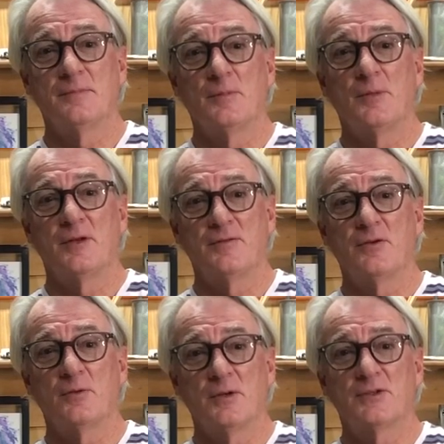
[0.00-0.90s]
But if
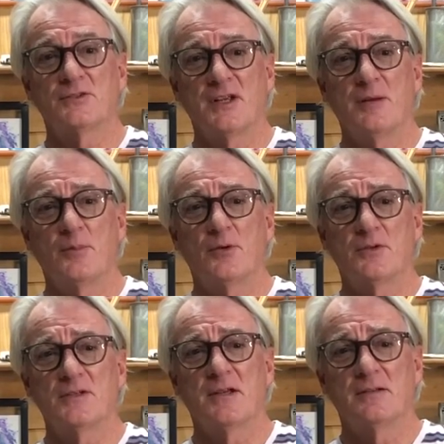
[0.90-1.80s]
you're real
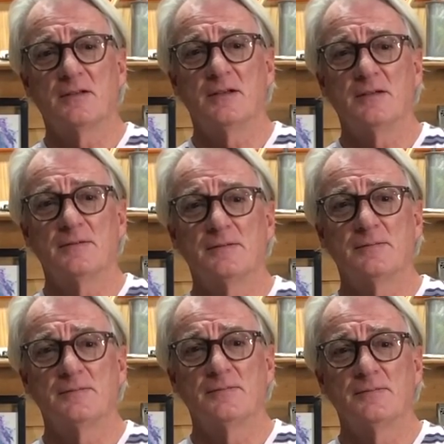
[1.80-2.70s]
skateboarders out there,
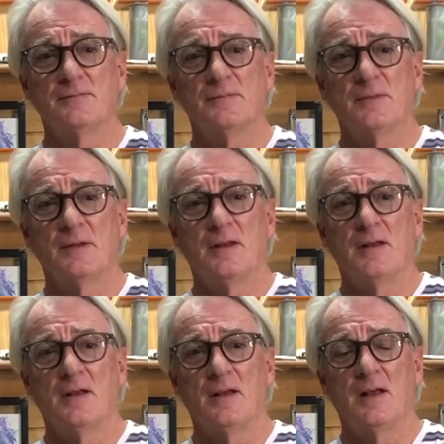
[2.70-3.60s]

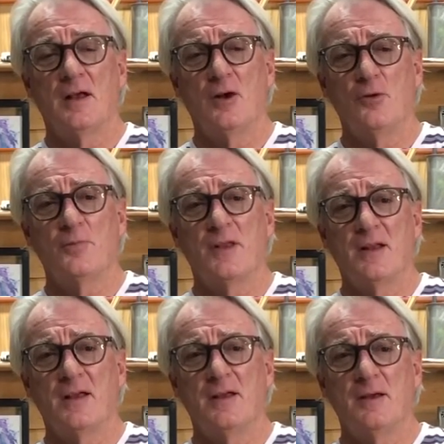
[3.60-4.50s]
I hope that I